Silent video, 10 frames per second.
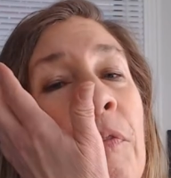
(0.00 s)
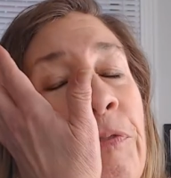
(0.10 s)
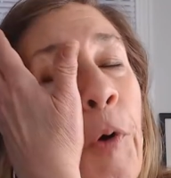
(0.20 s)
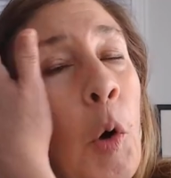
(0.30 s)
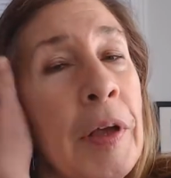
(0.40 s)

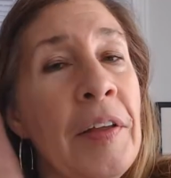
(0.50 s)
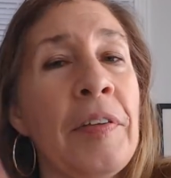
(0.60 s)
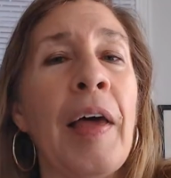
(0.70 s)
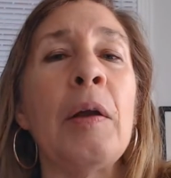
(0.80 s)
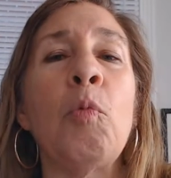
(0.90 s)

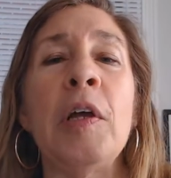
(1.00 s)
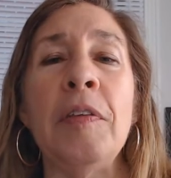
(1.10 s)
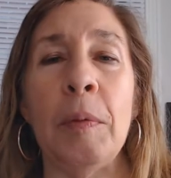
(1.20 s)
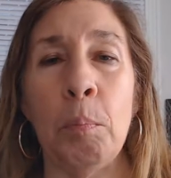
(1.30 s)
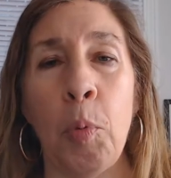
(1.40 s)
focus on
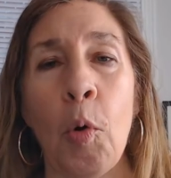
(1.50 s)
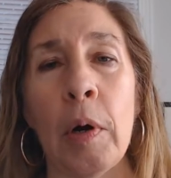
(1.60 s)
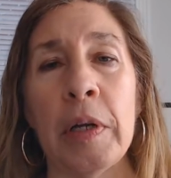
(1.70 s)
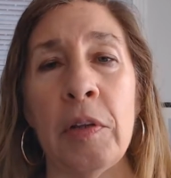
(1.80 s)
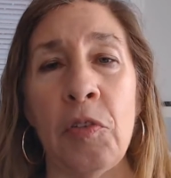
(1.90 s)
what's
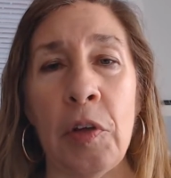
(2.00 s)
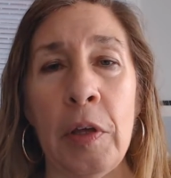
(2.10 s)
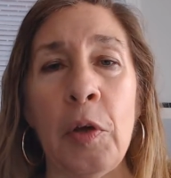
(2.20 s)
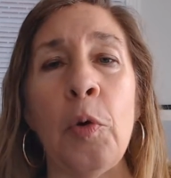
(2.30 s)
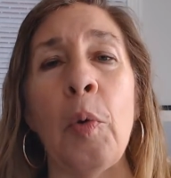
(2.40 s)
important to
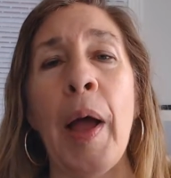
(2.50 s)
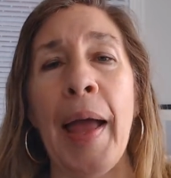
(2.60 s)
you